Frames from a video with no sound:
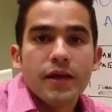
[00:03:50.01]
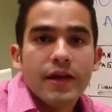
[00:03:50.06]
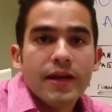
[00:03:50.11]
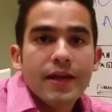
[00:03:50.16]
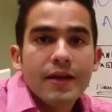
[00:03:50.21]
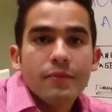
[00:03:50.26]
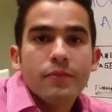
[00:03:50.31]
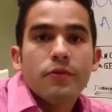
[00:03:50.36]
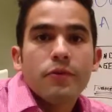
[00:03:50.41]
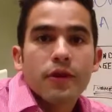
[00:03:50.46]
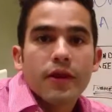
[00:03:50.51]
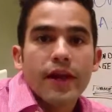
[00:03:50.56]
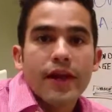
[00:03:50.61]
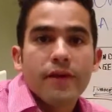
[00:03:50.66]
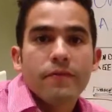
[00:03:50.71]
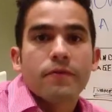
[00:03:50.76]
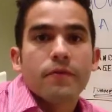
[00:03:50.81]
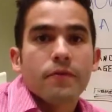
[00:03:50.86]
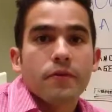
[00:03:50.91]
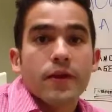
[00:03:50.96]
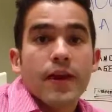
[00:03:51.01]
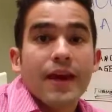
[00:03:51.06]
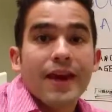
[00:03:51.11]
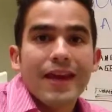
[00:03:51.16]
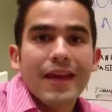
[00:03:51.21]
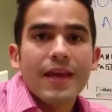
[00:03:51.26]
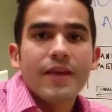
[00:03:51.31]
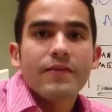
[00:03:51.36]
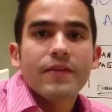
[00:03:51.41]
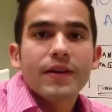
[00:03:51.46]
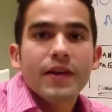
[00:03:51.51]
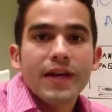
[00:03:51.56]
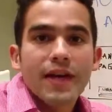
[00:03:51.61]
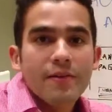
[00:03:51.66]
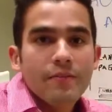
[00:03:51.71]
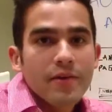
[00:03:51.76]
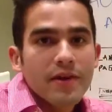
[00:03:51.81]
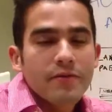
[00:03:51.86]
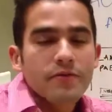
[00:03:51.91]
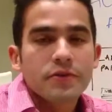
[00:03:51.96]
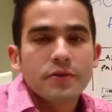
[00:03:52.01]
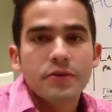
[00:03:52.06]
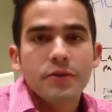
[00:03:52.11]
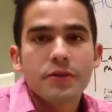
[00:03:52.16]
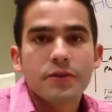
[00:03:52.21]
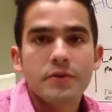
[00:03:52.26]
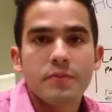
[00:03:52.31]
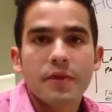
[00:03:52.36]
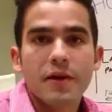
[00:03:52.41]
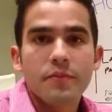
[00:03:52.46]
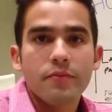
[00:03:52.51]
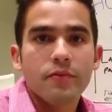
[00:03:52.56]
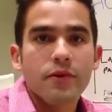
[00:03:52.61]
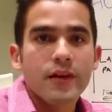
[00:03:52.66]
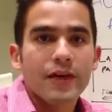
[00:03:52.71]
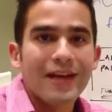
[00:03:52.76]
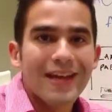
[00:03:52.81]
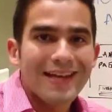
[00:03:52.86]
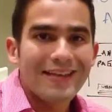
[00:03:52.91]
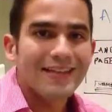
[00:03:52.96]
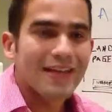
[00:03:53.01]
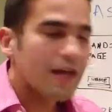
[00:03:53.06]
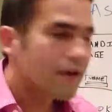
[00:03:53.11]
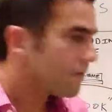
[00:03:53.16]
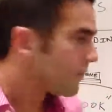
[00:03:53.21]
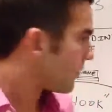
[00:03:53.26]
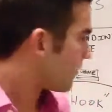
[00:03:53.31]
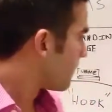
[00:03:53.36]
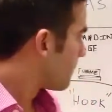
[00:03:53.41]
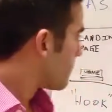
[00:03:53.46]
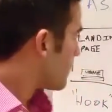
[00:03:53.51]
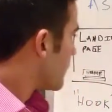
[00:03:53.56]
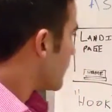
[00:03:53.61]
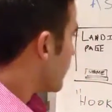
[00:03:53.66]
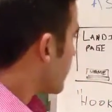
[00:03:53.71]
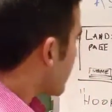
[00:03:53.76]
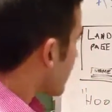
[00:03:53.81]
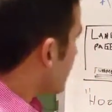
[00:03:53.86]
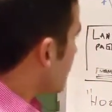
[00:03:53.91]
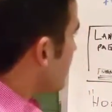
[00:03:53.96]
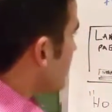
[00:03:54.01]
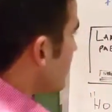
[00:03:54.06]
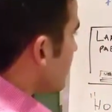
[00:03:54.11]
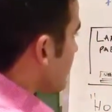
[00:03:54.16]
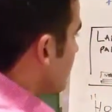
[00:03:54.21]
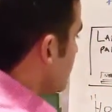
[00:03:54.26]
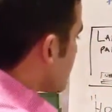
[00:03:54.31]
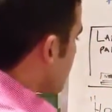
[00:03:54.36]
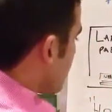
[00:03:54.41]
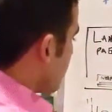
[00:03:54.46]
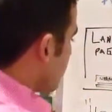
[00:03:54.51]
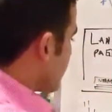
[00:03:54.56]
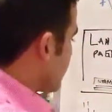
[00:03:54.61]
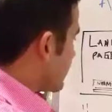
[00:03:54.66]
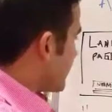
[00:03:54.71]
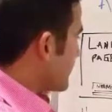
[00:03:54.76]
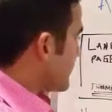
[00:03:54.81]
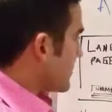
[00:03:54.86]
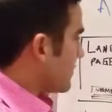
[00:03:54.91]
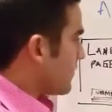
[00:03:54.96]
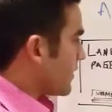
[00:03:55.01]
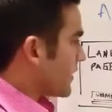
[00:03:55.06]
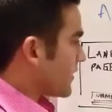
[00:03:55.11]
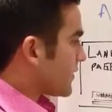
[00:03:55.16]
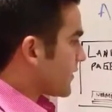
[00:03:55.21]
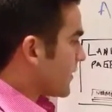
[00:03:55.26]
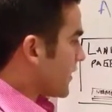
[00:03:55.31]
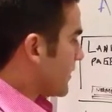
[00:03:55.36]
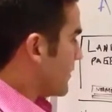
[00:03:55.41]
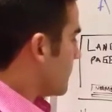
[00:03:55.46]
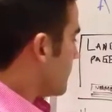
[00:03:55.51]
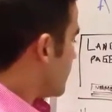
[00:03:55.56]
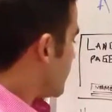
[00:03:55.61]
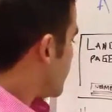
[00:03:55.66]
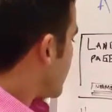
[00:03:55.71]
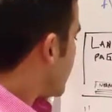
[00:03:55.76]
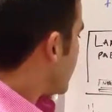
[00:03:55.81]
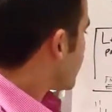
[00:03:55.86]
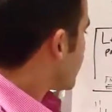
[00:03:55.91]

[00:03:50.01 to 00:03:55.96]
any more effort, and even get better results by putting less effort. So the system, what it's going to do is